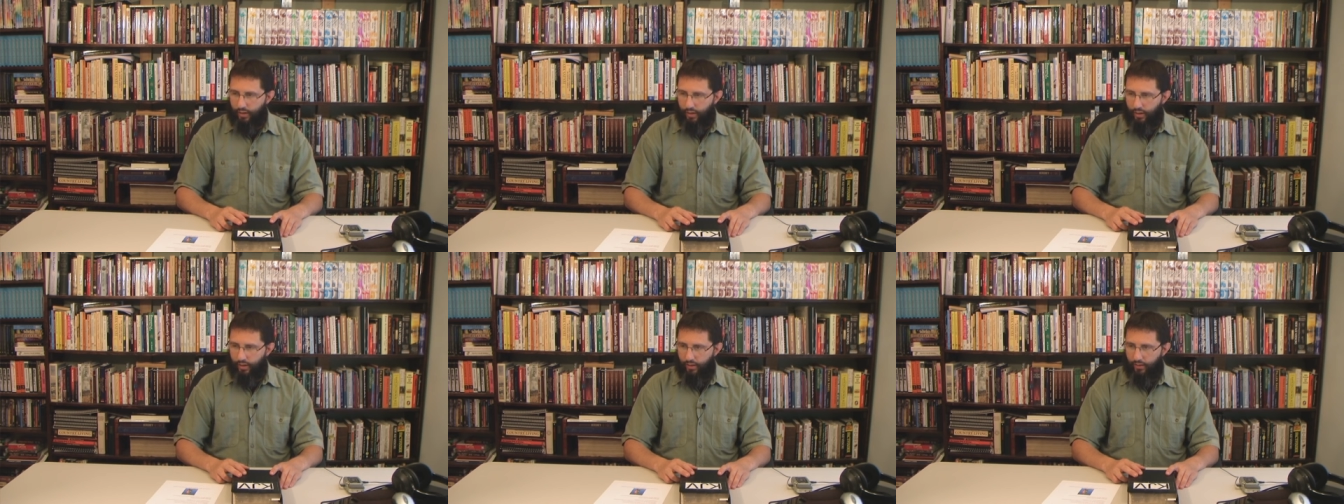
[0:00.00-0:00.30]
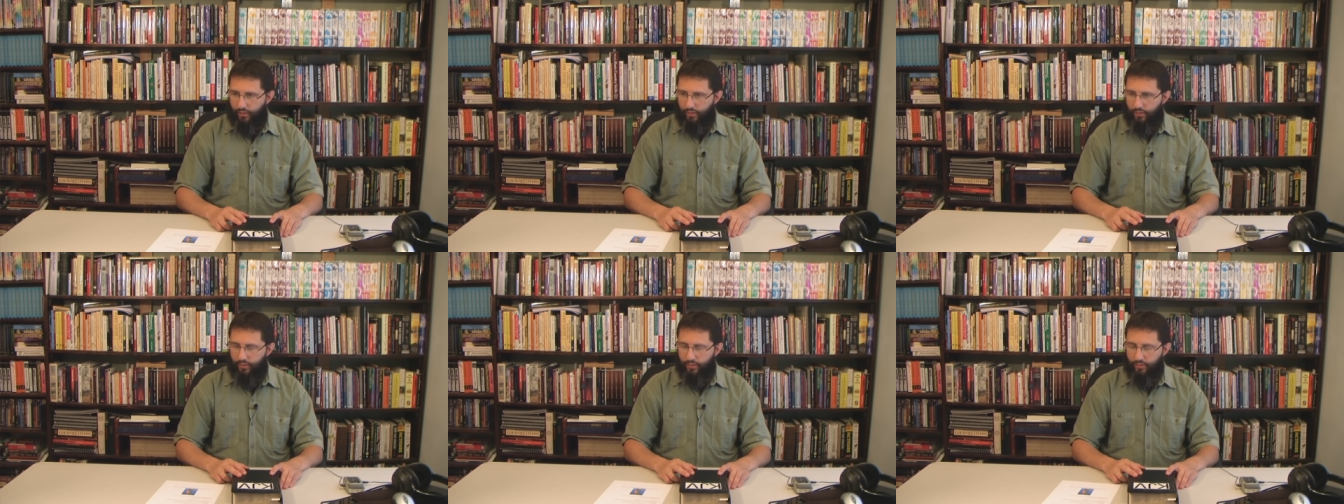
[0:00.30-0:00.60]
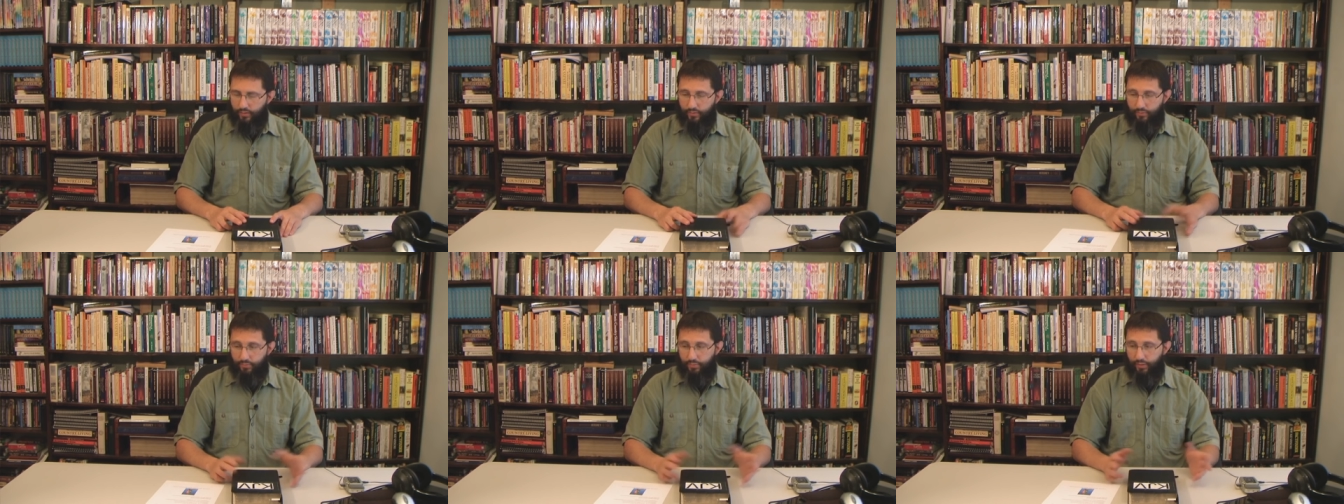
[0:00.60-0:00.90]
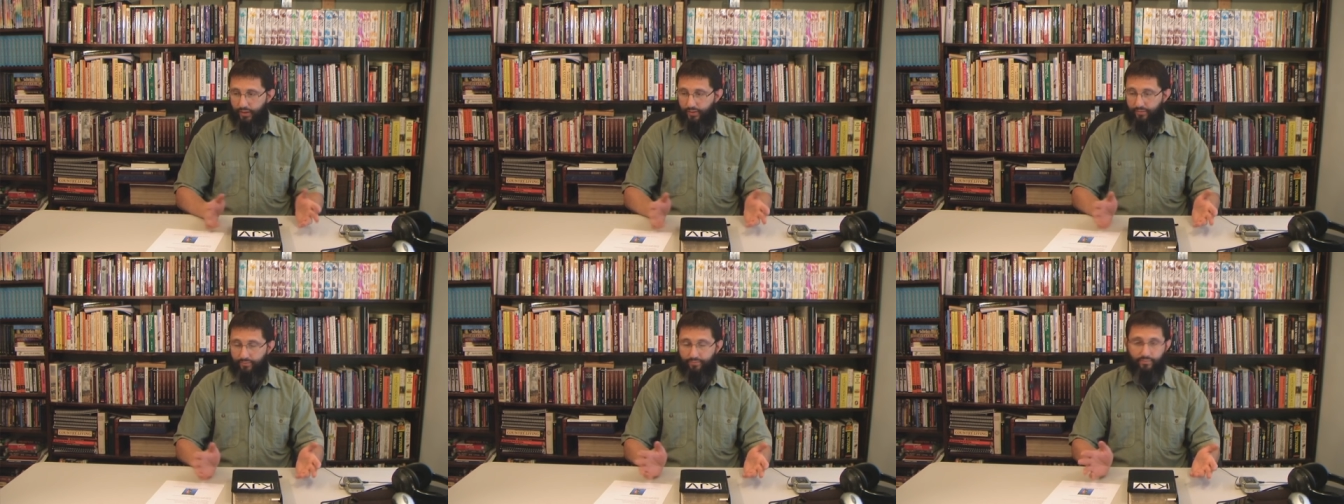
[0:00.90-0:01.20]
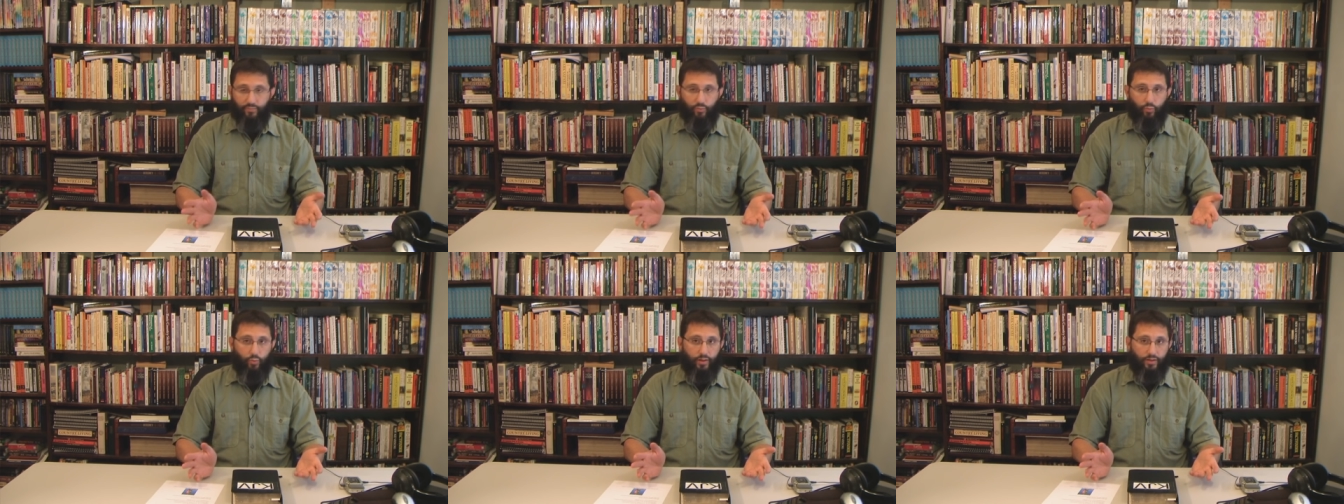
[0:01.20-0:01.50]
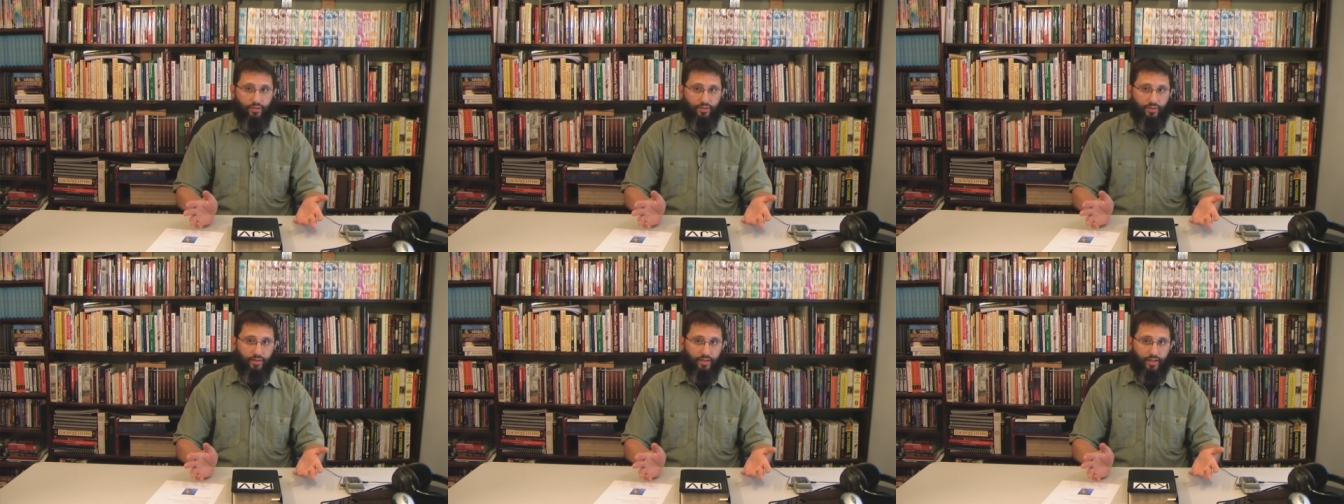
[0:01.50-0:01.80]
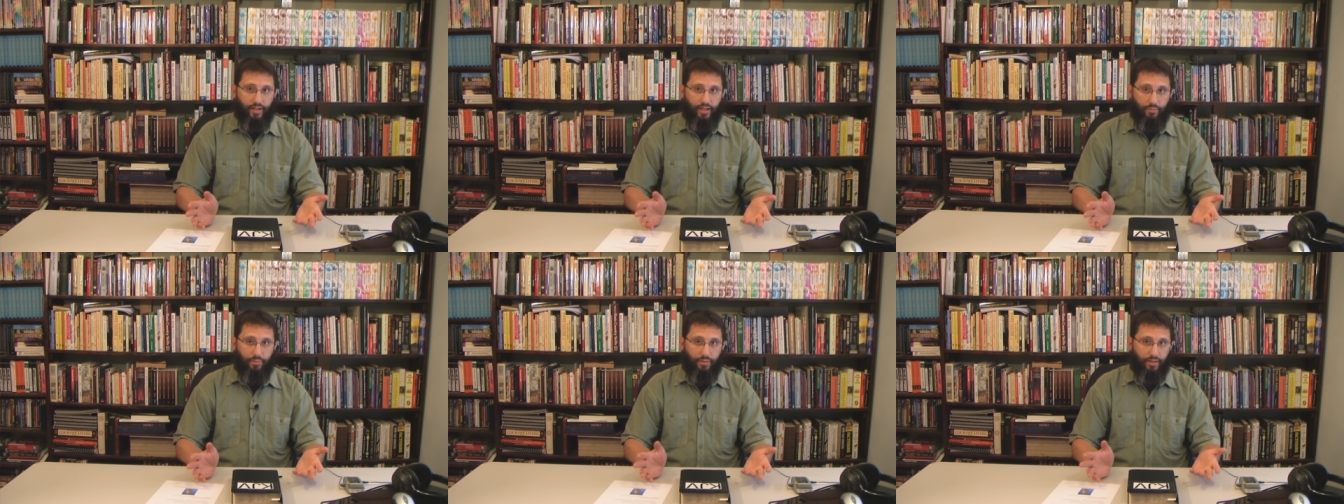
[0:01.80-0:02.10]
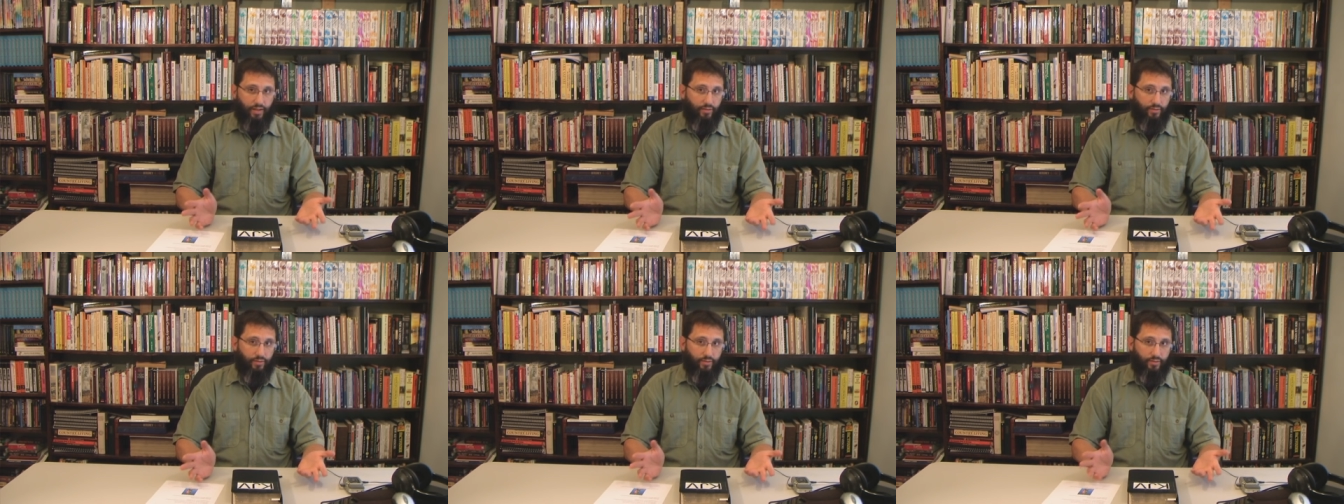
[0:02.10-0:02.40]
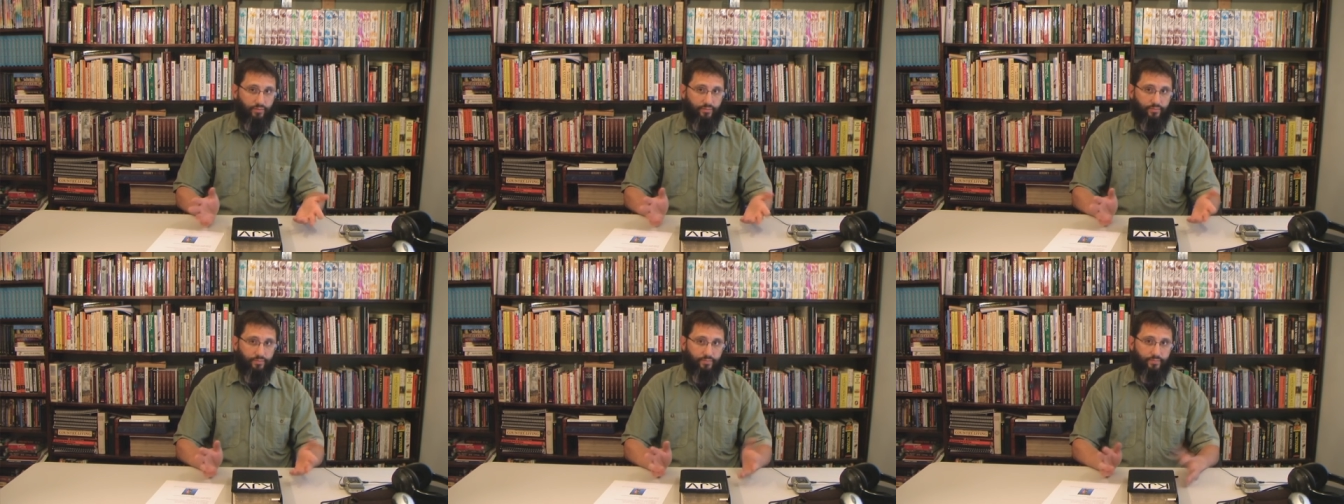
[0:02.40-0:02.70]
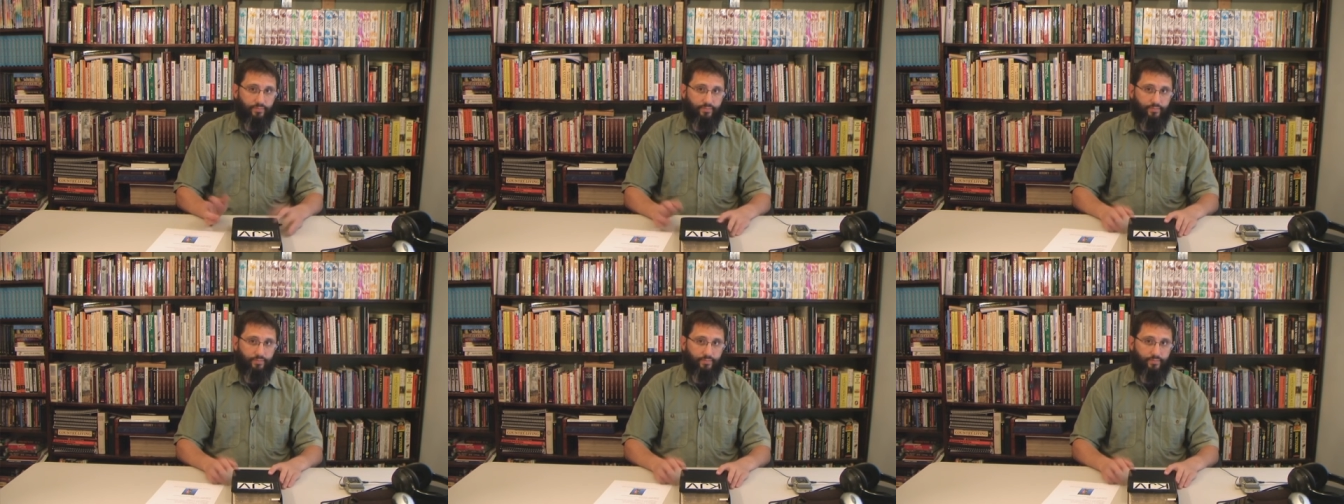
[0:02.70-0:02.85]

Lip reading: But when is it going to happen? I don't know.